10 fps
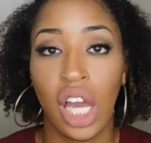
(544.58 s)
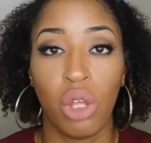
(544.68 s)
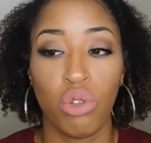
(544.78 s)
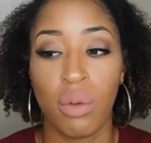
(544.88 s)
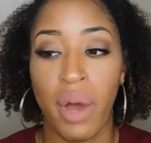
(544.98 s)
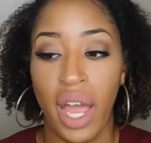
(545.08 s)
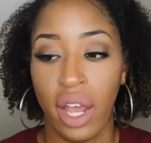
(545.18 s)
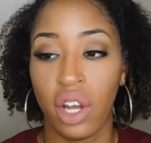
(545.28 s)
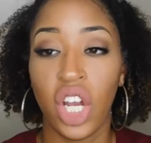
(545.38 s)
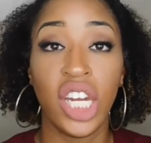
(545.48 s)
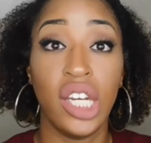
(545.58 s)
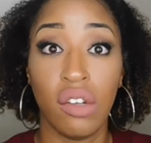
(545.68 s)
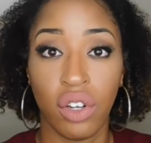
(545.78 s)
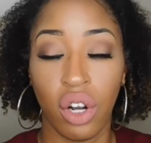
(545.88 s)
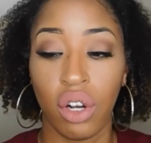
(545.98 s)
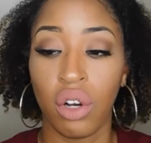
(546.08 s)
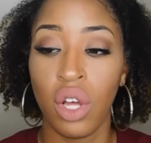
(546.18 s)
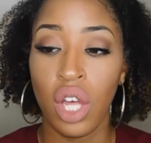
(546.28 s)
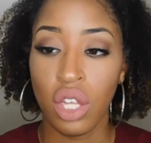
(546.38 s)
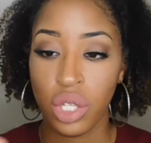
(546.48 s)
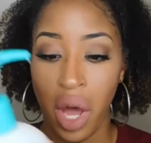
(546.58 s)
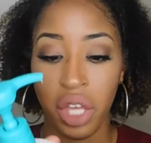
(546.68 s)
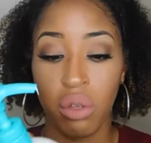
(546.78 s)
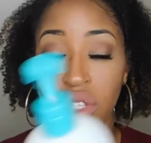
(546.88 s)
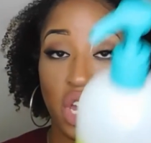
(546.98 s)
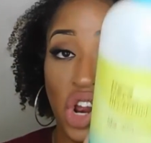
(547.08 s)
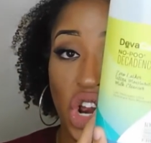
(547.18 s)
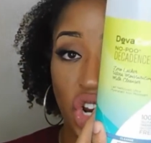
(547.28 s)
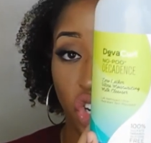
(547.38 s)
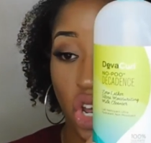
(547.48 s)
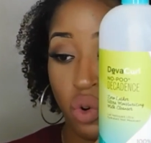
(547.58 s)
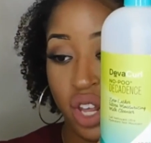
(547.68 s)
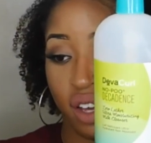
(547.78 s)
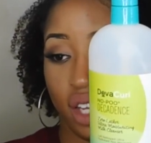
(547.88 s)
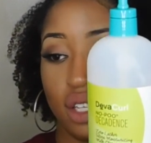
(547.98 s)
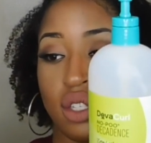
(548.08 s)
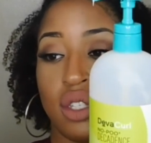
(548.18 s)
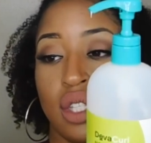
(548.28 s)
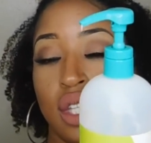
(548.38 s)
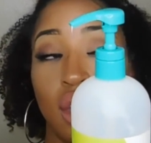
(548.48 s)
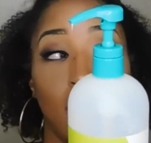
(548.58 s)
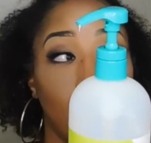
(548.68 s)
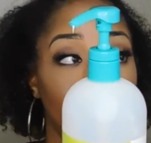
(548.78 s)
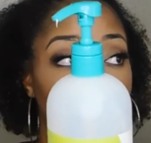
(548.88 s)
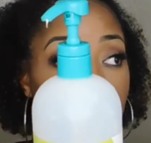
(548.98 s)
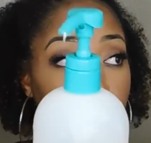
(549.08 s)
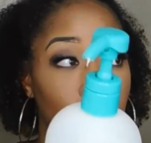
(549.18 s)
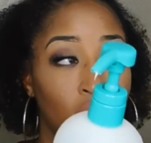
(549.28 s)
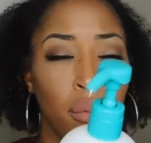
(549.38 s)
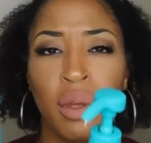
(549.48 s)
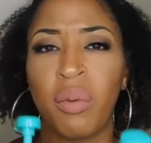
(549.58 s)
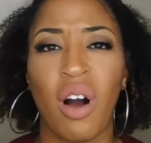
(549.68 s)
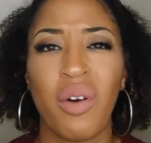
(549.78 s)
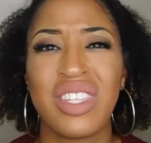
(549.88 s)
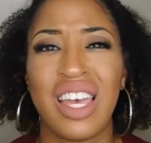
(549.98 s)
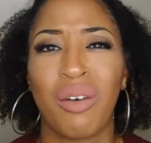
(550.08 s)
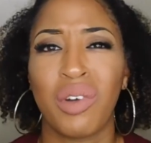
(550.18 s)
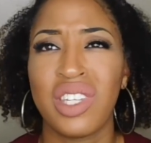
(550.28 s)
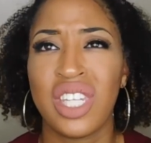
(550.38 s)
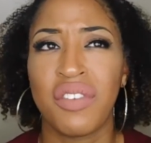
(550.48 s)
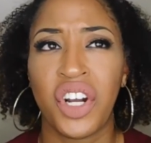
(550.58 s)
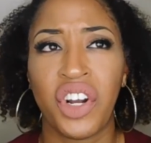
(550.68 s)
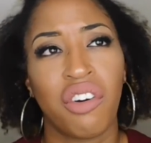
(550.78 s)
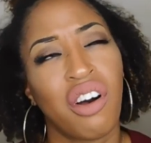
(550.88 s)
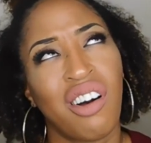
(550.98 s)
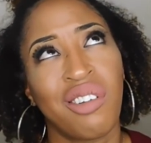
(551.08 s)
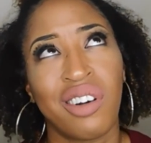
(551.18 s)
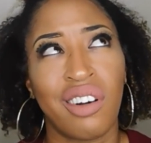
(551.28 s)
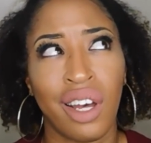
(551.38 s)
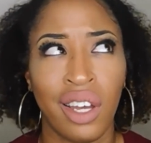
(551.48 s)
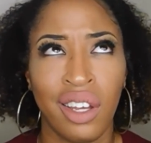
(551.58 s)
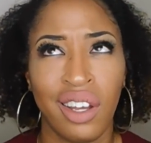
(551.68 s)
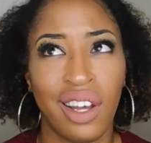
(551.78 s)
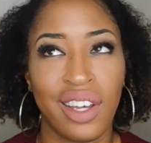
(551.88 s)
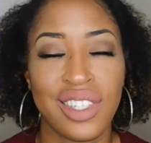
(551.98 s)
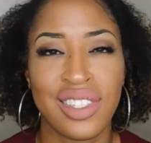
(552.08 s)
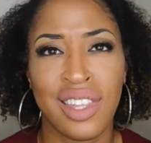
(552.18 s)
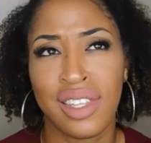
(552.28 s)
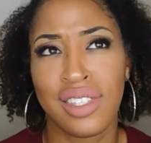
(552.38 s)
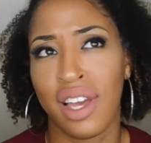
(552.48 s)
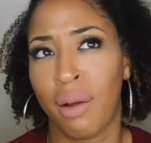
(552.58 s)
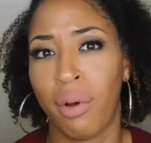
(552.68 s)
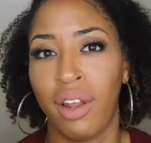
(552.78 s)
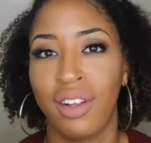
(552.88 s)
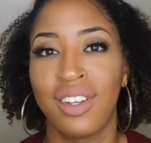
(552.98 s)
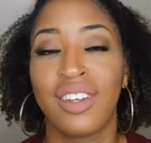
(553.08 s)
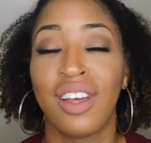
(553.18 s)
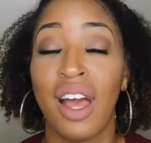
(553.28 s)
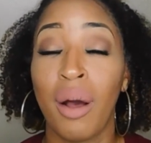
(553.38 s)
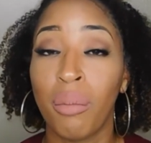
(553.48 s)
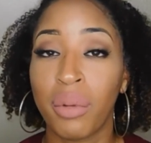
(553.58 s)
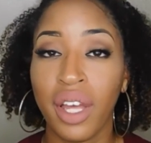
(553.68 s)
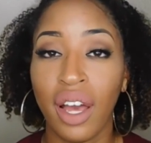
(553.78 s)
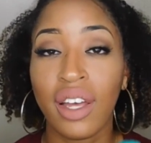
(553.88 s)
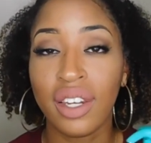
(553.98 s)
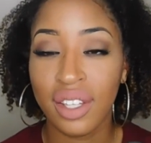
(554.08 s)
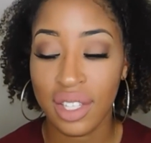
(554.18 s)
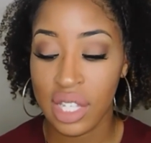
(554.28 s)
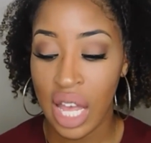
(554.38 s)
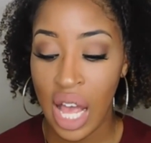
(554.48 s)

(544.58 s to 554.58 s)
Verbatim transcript: I use on my hair, Diva Curl. So I use their No Decadence. People always say, what is Diva Curl? Oh, okay, I guess that's the hair product. But yeah, it is.